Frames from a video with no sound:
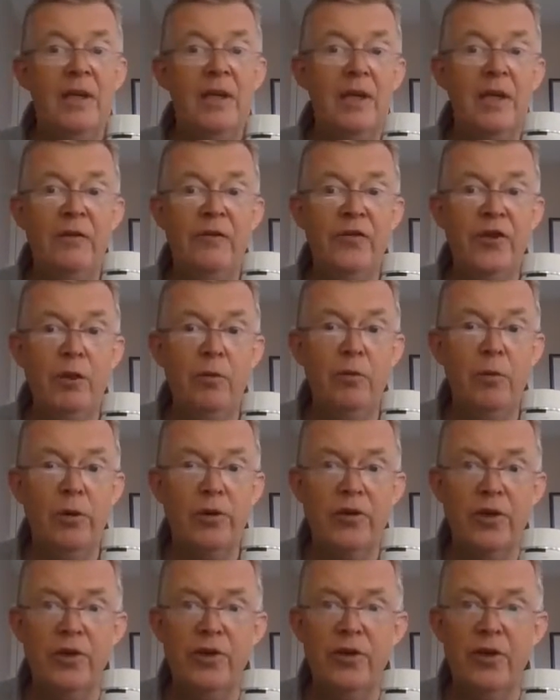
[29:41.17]
If she
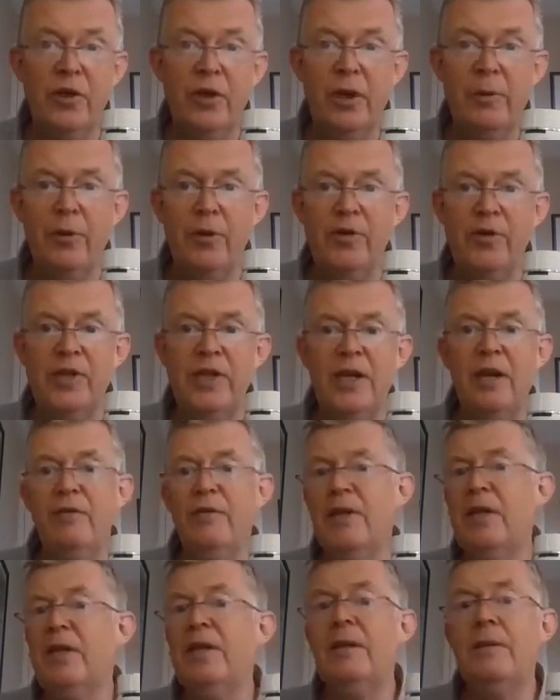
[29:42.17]
wants to turn up her
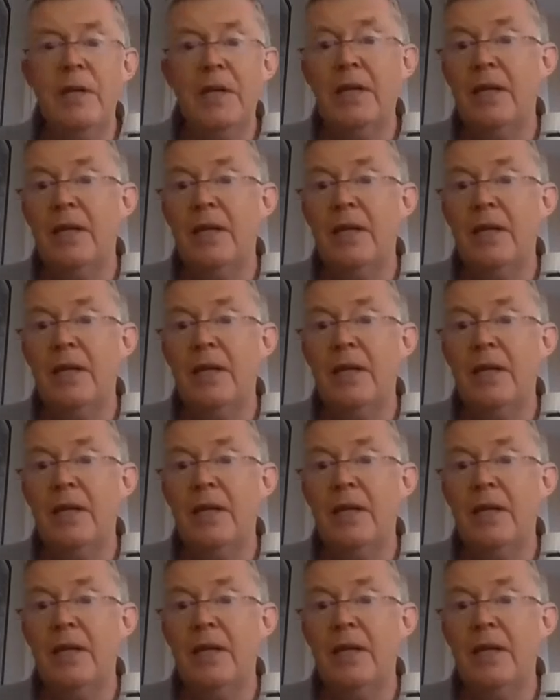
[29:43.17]
TRV,